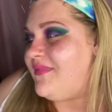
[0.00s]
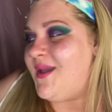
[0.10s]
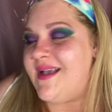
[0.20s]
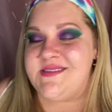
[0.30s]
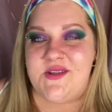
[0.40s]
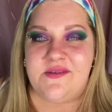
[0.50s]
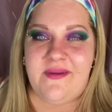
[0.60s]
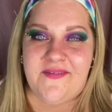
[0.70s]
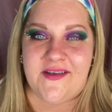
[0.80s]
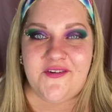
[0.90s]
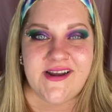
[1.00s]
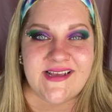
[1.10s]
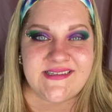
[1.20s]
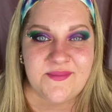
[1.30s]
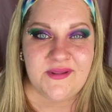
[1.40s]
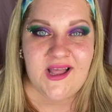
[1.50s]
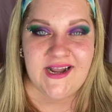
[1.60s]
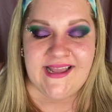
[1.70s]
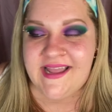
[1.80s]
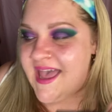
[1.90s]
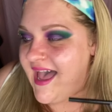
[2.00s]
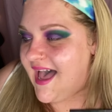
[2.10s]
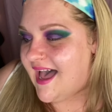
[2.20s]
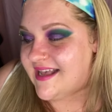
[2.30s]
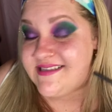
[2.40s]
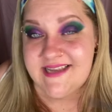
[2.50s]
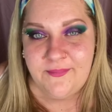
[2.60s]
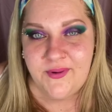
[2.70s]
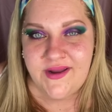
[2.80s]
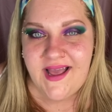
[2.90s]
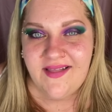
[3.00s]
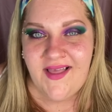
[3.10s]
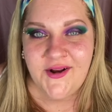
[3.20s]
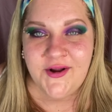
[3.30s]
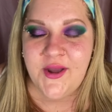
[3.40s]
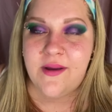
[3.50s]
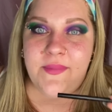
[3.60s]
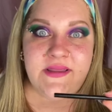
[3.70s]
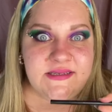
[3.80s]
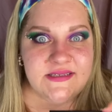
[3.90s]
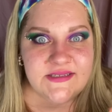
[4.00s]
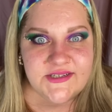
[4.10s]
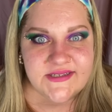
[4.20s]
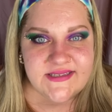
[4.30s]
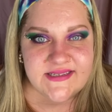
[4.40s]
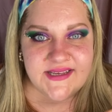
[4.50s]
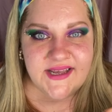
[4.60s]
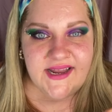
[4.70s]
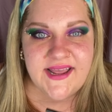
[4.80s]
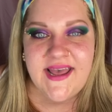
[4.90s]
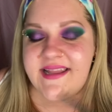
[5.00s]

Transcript: You guys know that my favorite is the Milani uh, Stay Put eyeliner, but this is just as good.